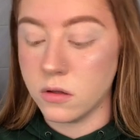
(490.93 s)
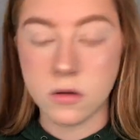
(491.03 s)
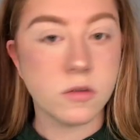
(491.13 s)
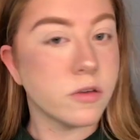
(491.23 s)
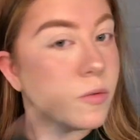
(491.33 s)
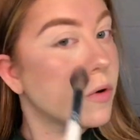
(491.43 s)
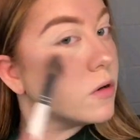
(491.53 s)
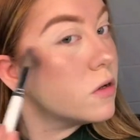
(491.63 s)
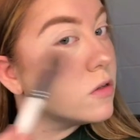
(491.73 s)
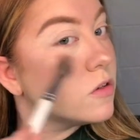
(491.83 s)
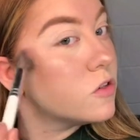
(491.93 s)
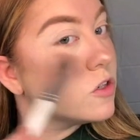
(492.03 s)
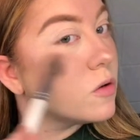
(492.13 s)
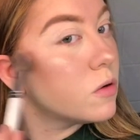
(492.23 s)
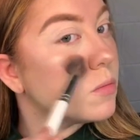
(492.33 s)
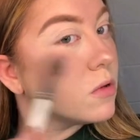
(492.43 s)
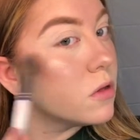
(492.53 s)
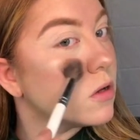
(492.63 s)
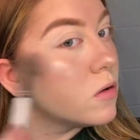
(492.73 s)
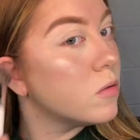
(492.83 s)
So I wanted it to show up a
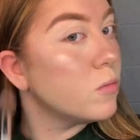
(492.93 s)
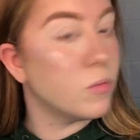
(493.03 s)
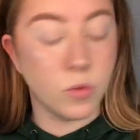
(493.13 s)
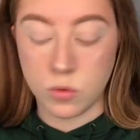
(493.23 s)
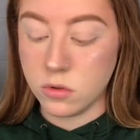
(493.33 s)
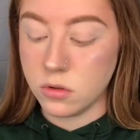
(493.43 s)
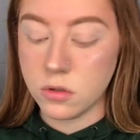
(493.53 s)
little more.